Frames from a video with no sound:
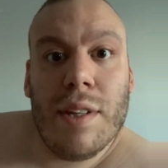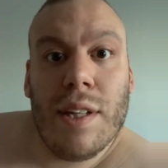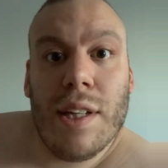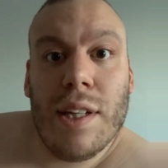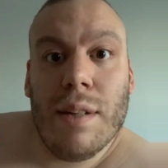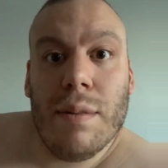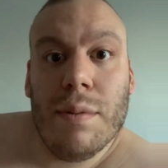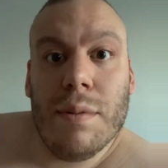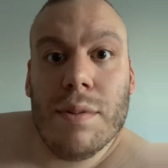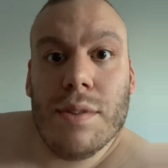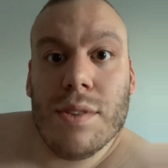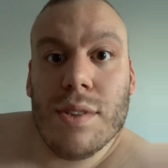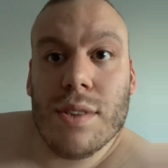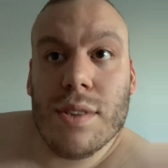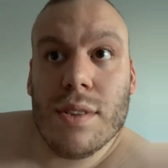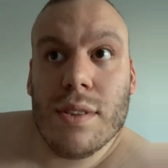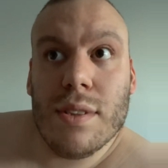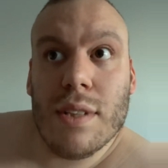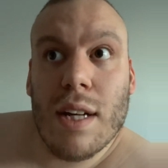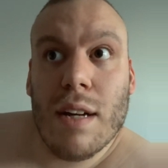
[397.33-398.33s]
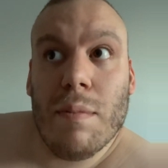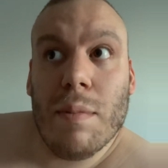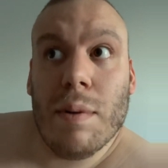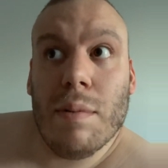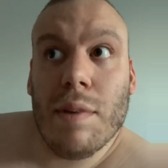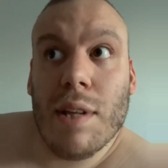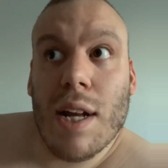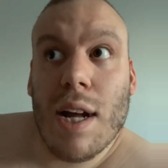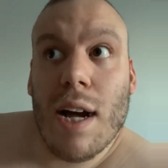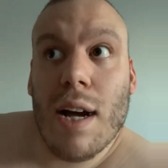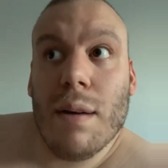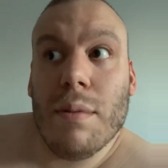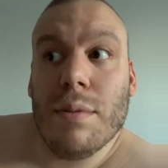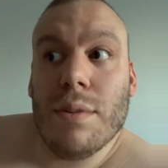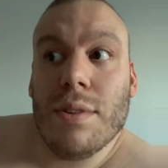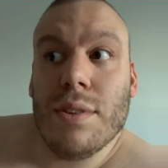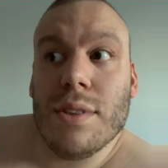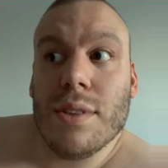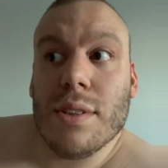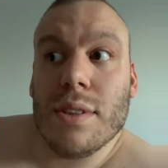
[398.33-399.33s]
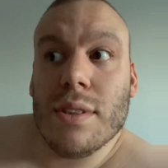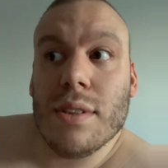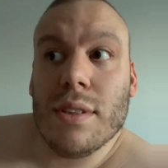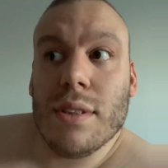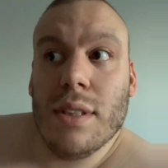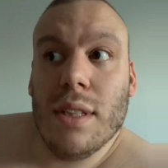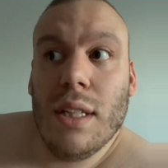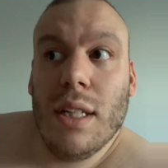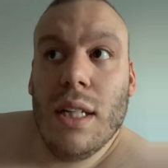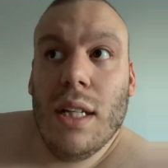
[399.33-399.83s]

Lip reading: and I remember that I was